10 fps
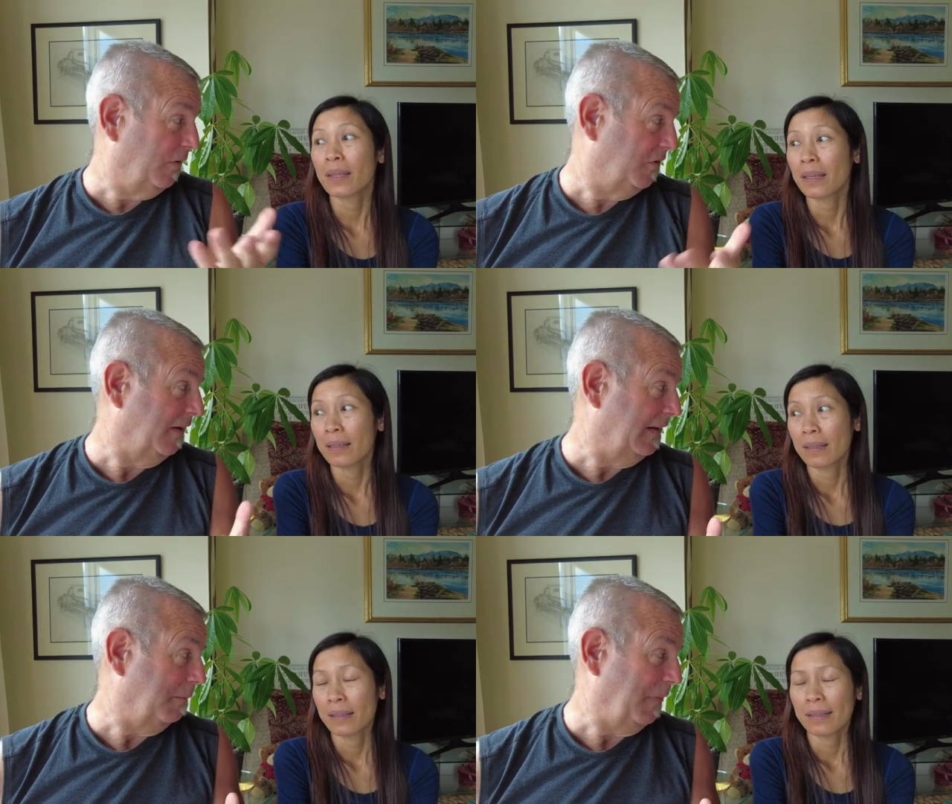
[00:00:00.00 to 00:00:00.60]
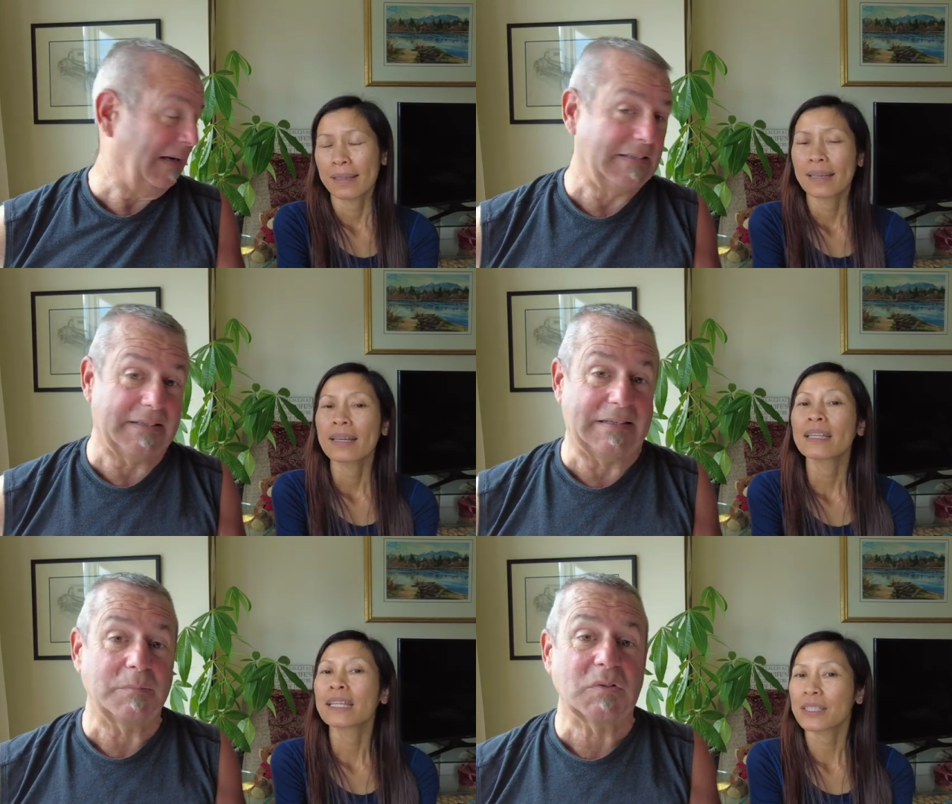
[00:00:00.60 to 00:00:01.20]
Speaker 1: we've done that many
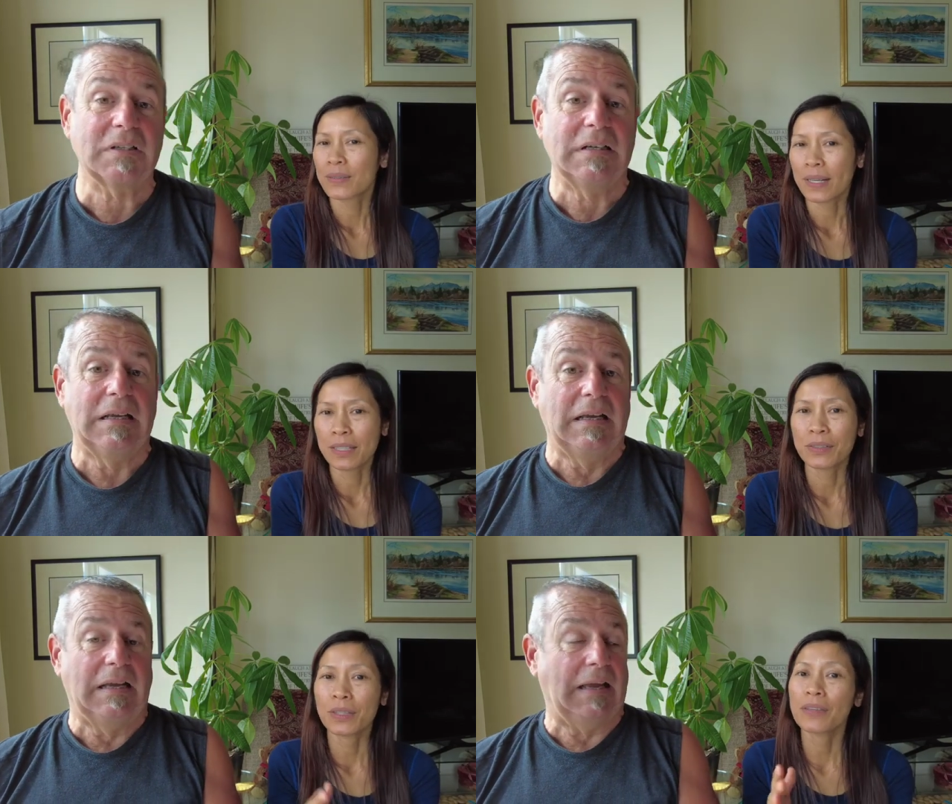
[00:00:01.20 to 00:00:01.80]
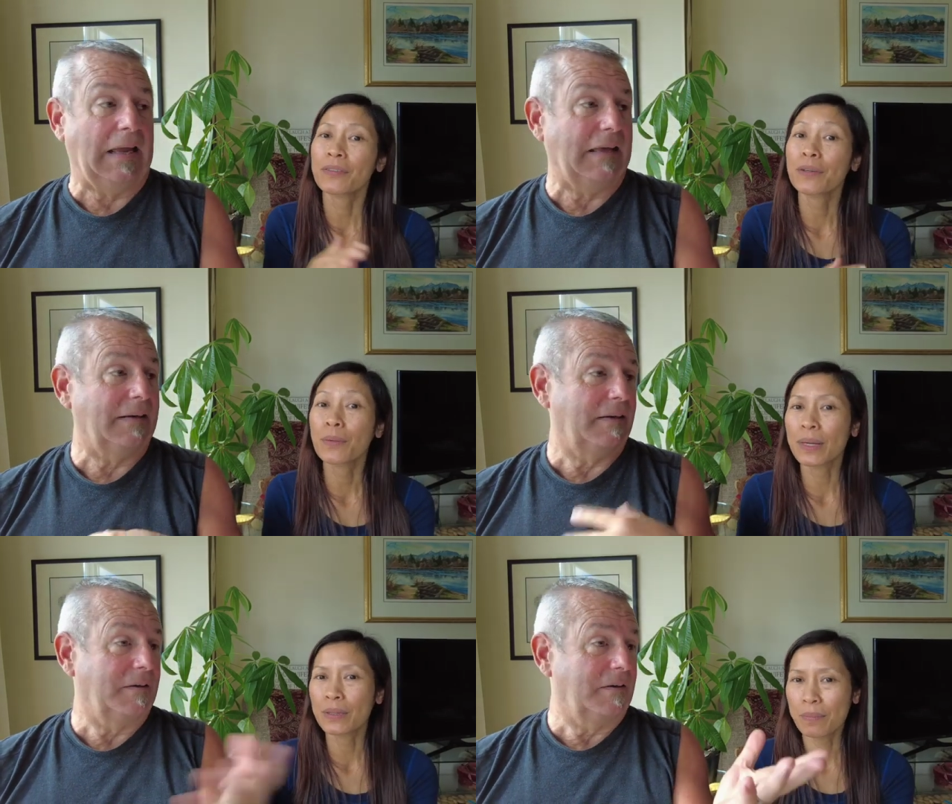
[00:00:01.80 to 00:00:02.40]
times that's
Speaker 2: right so if you and
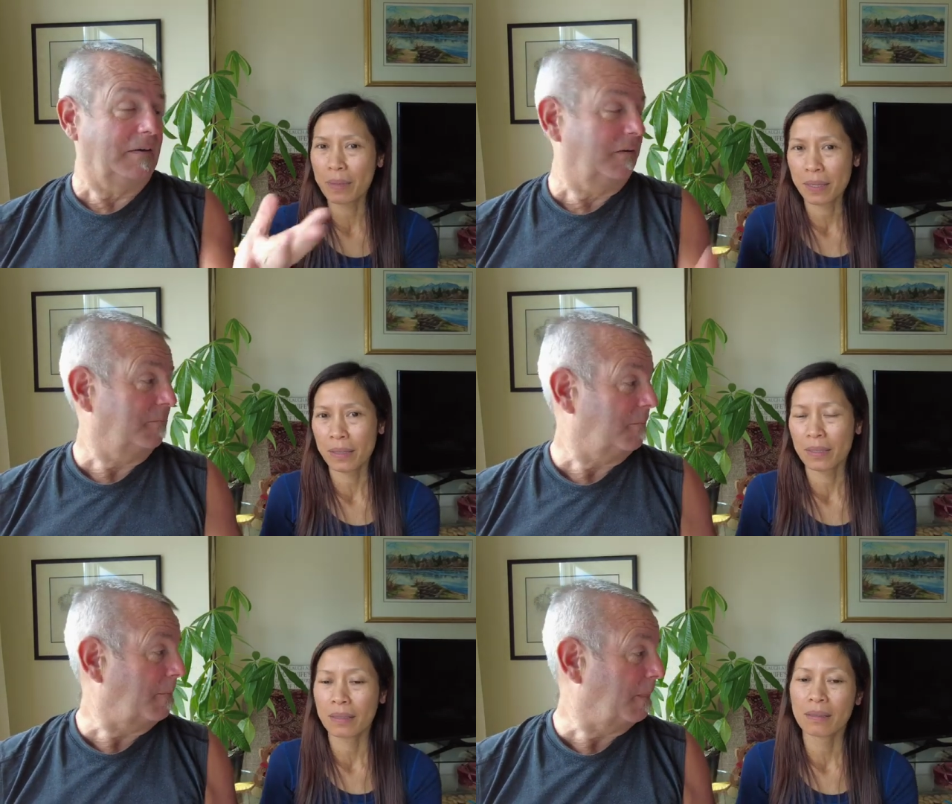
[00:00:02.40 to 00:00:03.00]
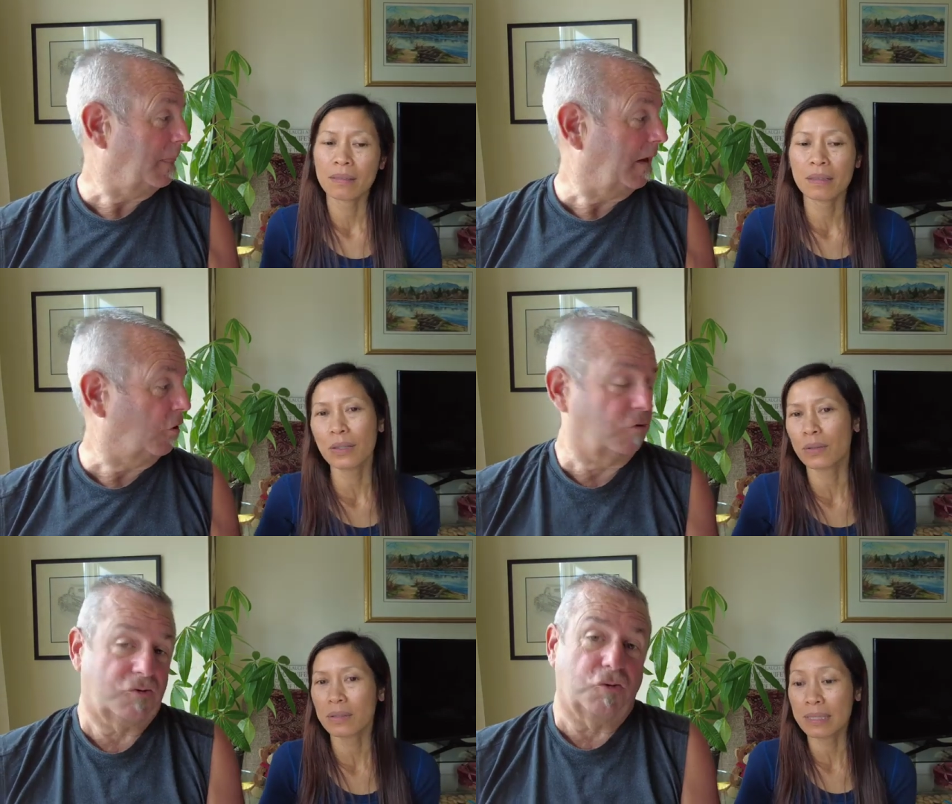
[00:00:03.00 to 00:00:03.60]
don't want to be
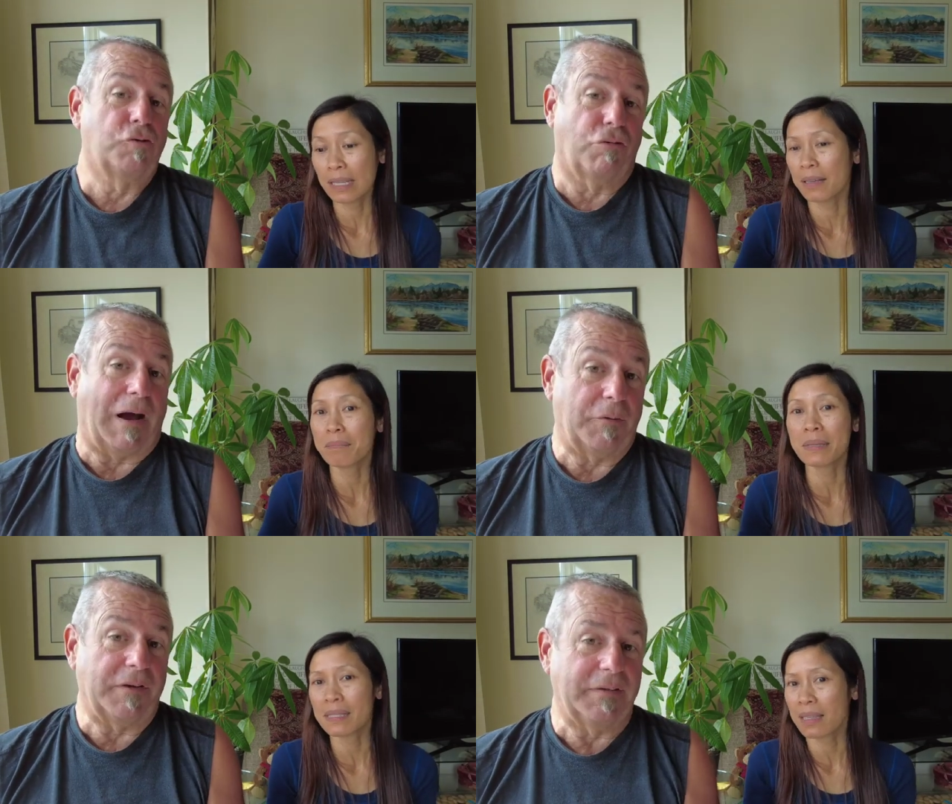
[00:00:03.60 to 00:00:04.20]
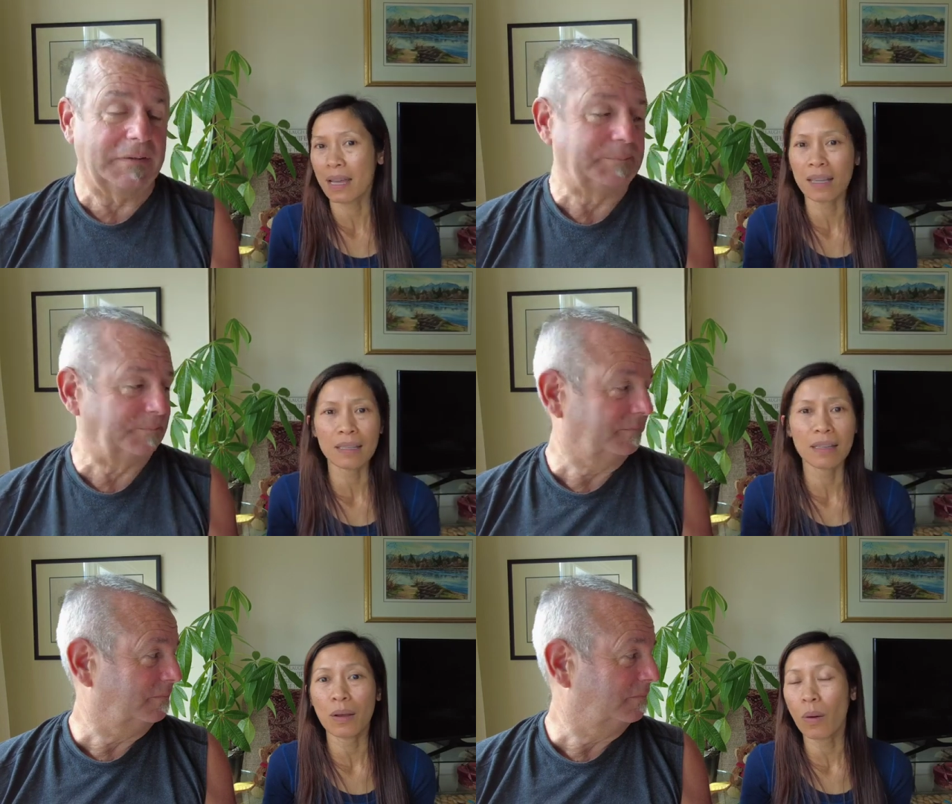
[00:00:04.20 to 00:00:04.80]
you know sitting crowded.
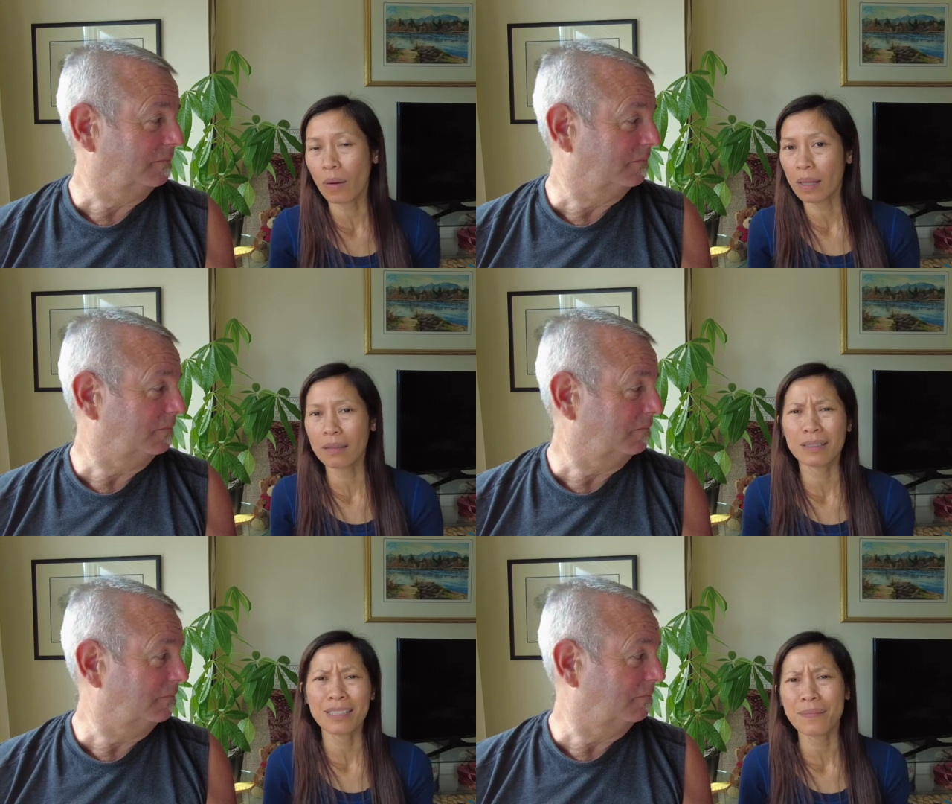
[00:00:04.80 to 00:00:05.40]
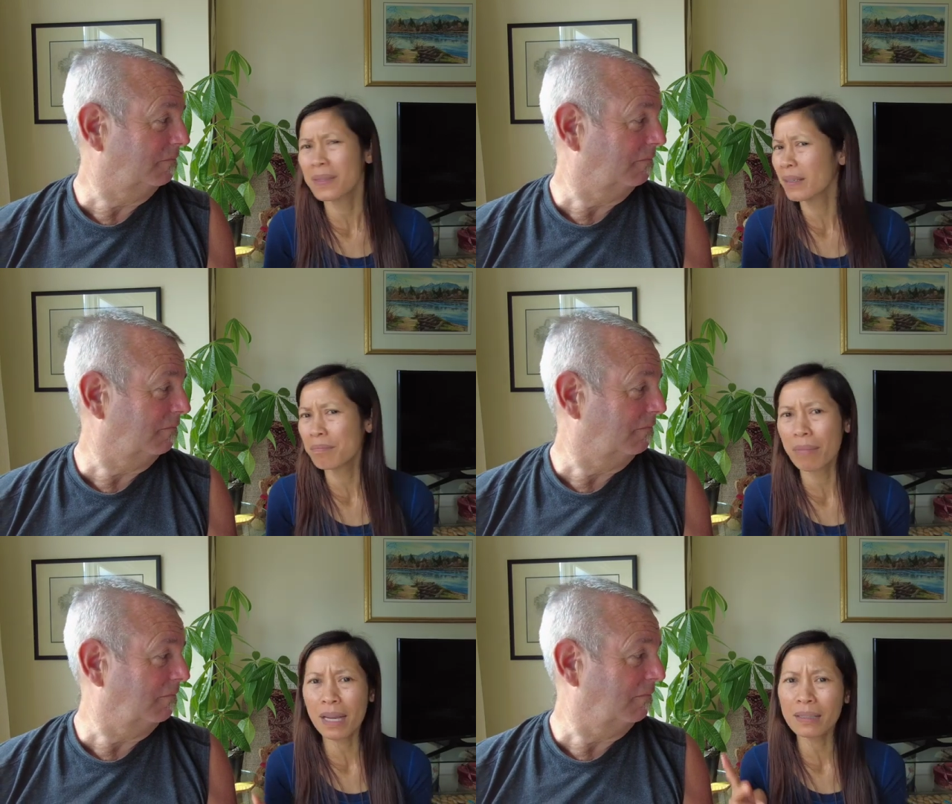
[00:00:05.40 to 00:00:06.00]
beside a local or
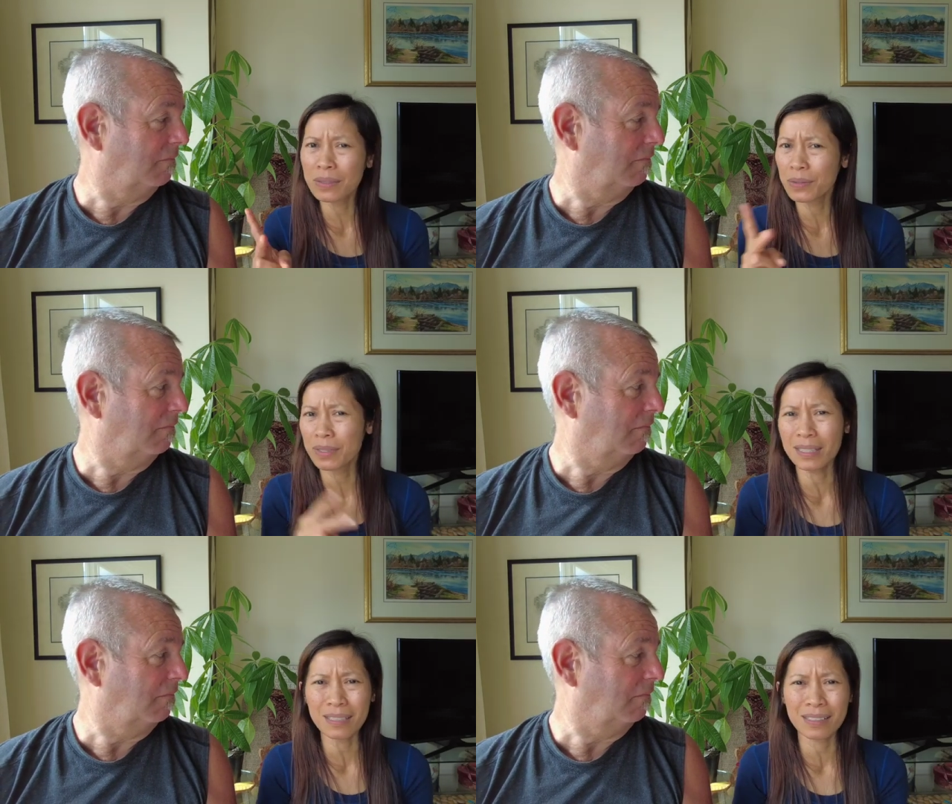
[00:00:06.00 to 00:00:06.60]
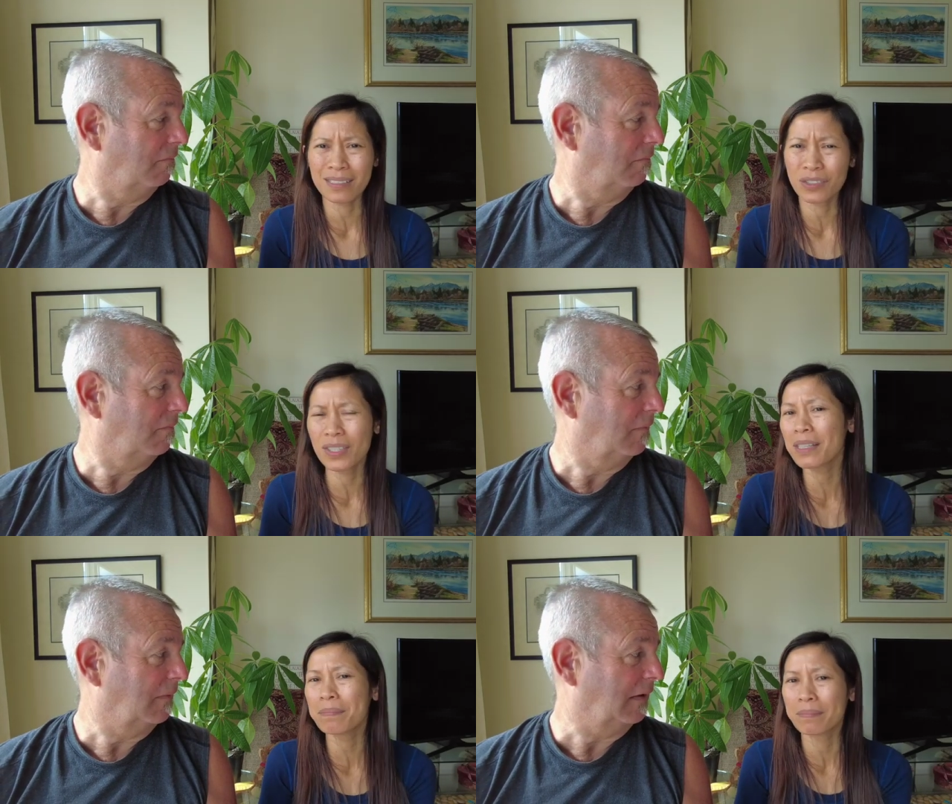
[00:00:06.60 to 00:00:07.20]
something buy two seats it's cheap